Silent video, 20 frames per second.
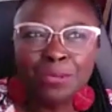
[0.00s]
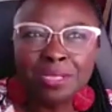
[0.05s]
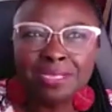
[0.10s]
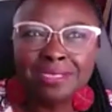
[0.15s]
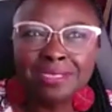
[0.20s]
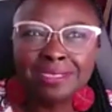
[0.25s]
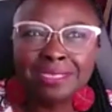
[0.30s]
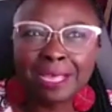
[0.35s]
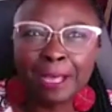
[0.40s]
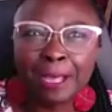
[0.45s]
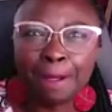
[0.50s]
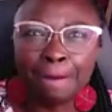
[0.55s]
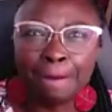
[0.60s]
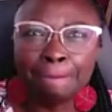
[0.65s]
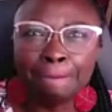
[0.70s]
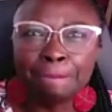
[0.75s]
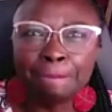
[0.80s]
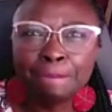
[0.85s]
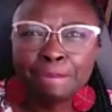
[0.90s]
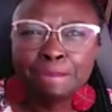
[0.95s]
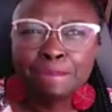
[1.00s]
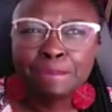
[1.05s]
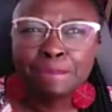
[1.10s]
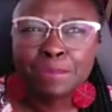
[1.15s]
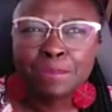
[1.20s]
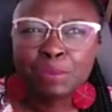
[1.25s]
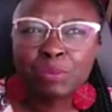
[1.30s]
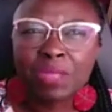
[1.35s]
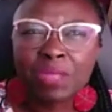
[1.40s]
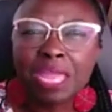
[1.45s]
it was
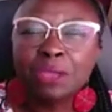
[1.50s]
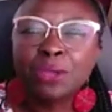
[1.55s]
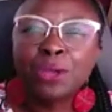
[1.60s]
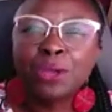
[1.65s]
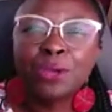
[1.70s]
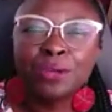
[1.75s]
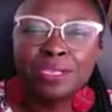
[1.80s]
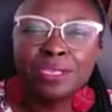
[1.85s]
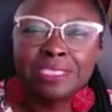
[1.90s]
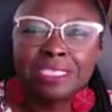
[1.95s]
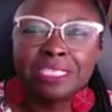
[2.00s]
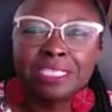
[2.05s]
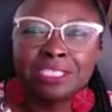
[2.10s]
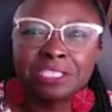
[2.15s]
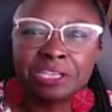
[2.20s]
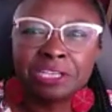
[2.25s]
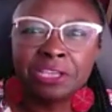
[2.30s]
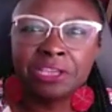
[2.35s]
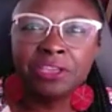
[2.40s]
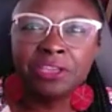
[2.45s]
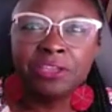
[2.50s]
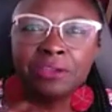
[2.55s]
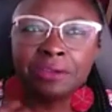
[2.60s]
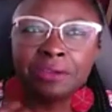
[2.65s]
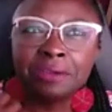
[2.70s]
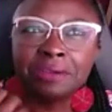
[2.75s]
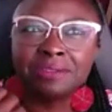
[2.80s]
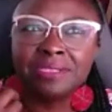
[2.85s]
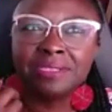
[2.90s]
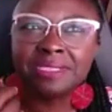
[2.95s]
encouraging to hear
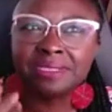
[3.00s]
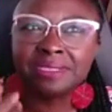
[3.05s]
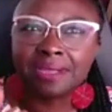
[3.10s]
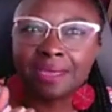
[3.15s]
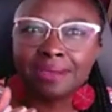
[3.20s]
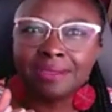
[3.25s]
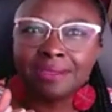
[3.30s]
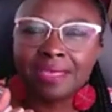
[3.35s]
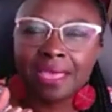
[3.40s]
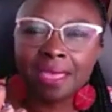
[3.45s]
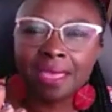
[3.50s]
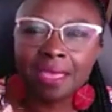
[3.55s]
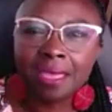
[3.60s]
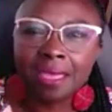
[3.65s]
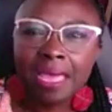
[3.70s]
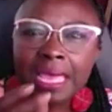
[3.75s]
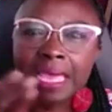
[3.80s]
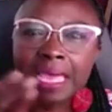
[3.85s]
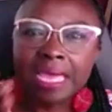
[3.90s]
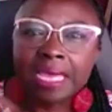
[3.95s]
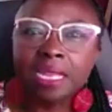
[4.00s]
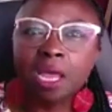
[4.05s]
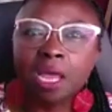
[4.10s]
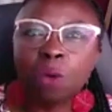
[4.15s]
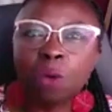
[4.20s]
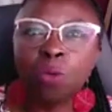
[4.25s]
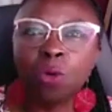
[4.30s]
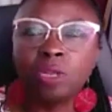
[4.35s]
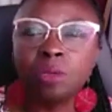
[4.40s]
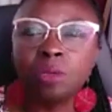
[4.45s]
her say that. And I
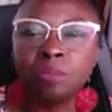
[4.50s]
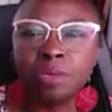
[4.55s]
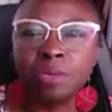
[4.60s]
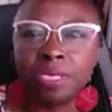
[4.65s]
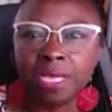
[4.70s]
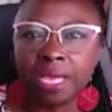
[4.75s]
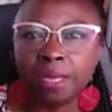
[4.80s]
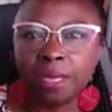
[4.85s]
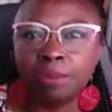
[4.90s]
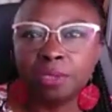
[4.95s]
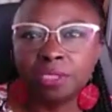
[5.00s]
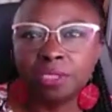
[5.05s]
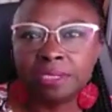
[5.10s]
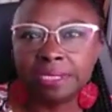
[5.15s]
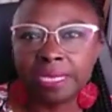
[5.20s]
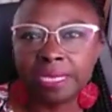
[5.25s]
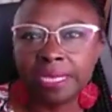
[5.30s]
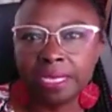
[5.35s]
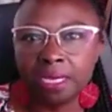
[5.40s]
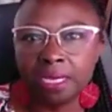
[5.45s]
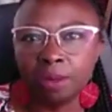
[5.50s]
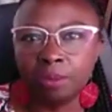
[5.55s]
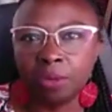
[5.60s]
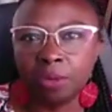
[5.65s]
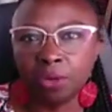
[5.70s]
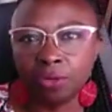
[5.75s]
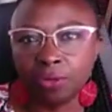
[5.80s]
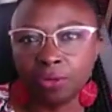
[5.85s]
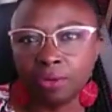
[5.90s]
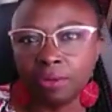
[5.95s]
want to be able to help
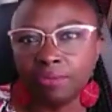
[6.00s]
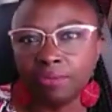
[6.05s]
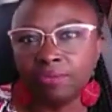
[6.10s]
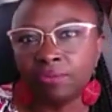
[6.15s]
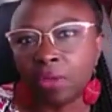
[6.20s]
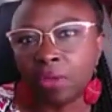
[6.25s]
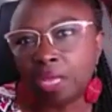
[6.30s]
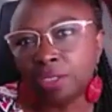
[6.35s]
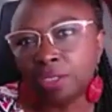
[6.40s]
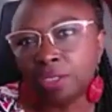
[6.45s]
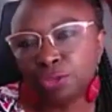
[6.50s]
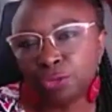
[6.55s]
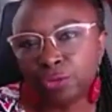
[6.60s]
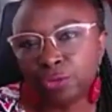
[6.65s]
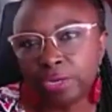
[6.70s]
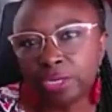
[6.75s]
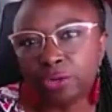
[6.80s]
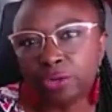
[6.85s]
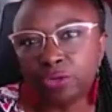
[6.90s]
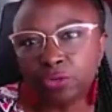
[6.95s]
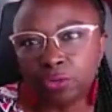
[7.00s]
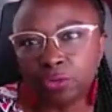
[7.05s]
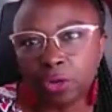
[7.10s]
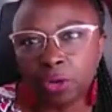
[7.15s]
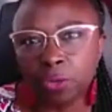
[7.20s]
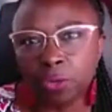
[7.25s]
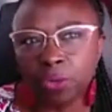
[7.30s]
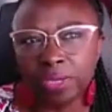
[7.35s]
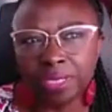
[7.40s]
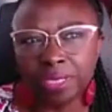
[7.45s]
her foster and
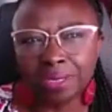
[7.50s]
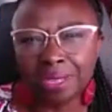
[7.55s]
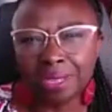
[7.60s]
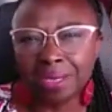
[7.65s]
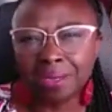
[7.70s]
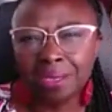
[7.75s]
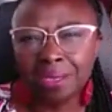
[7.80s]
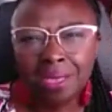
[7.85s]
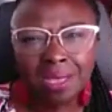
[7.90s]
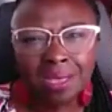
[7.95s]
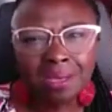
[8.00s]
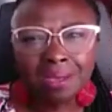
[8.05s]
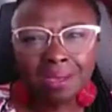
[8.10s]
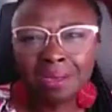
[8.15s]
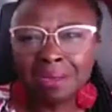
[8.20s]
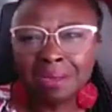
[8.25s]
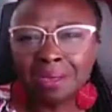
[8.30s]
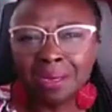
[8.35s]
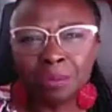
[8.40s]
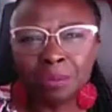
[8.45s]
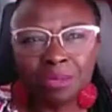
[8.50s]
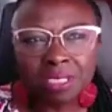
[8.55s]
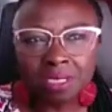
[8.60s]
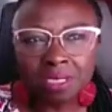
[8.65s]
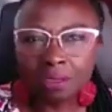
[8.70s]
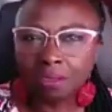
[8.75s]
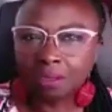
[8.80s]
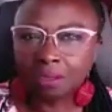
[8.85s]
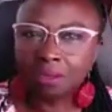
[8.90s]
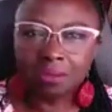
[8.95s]
grow. And I'm
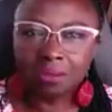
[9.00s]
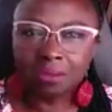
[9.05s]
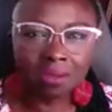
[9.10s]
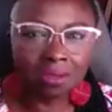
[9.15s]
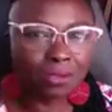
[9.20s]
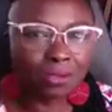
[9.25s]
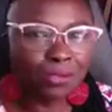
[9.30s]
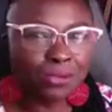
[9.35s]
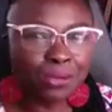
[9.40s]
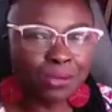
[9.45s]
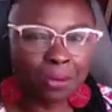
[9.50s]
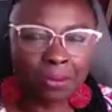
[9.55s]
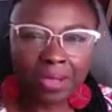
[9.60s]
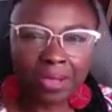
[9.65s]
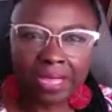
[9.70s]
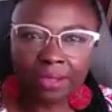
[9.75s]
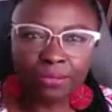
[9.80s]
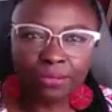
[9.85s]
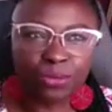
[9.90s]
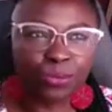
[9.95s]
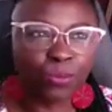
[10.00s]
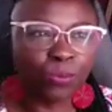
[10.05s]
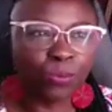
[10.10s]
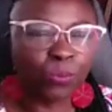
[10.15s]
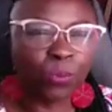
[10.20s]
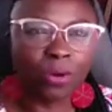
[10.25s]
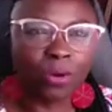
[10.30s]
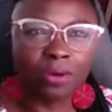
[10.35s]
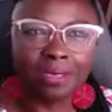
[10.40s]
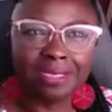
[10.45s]
telling her, look, you don't have to
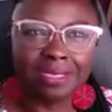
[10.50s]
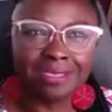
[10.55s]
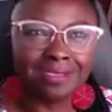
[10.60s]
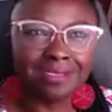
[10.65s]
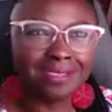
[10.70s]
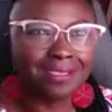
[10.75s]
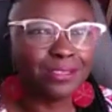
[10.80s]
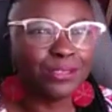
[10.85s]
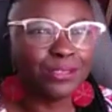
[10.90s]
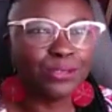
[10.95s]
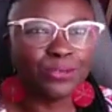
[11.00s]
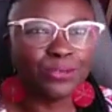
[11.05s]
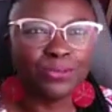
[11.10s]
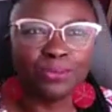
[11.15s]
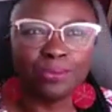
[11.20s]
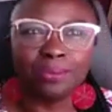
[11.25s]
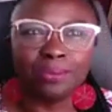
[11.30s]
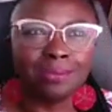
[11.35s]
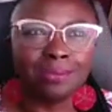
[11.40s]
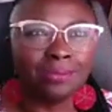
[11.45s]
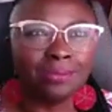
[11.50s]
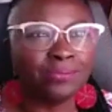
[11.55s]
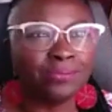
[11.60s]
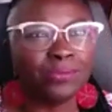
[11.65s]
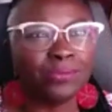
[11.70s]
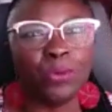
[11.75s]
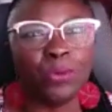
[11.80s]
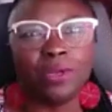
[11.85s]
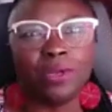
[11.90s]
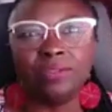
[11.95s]
work until you
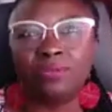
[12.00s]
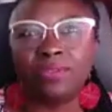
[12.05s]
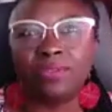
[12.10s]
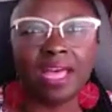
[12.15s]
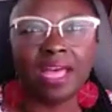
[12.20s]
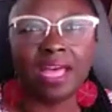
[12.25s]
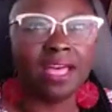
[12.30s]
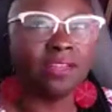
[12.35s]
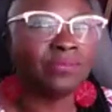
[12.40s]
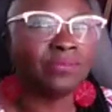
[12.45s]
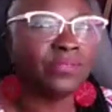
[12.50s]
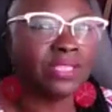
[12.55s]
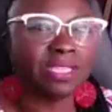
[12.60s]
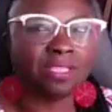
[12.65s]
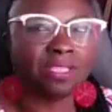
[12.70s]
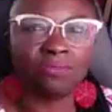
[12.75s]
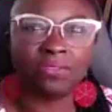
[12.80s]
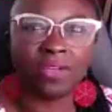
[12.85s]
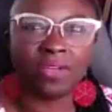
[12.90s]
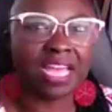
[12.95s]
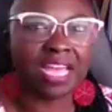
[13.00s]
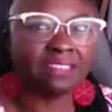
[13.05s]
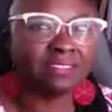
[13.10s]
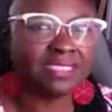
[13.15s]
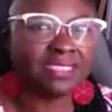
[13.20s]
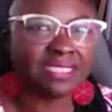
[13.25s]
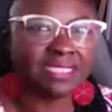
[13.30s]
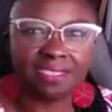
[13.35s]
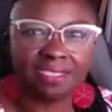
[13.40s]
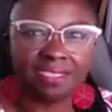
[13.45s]
45, 55,
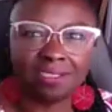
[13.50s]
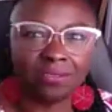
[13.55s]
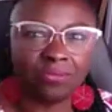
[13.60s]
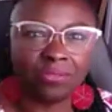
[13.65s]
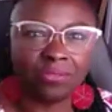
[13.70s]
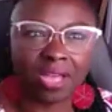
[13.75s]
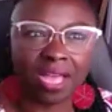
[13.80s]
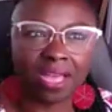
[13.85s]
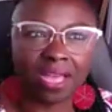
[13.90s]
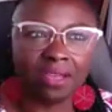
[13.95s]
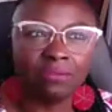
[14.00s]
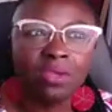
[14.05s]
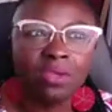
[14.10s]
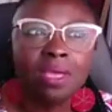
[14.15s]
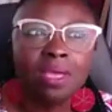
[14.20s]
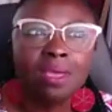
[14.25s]
65.